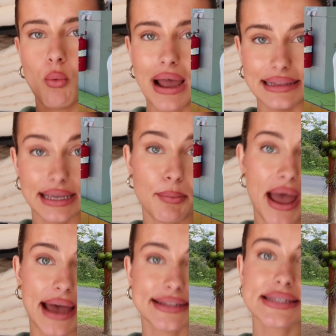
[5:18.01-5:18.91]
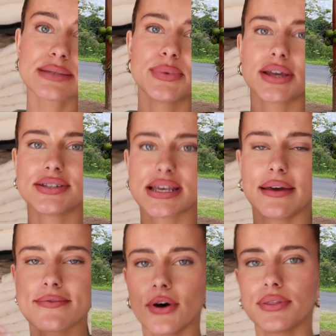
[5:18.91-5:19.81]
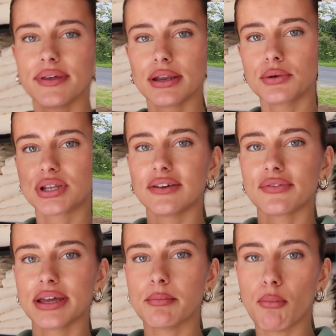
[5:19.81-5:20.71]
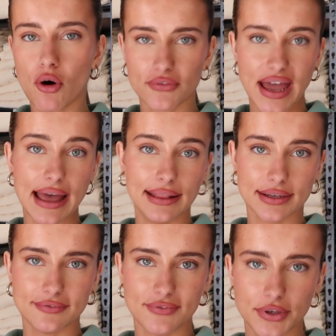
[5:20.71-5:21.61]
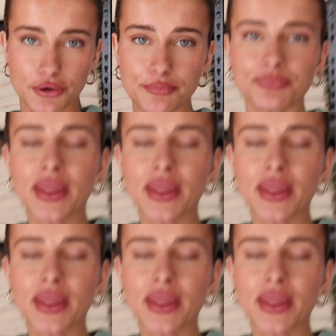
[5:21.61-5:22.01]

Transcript: wide leg pants because I thought that it would give it more of that elegant feel.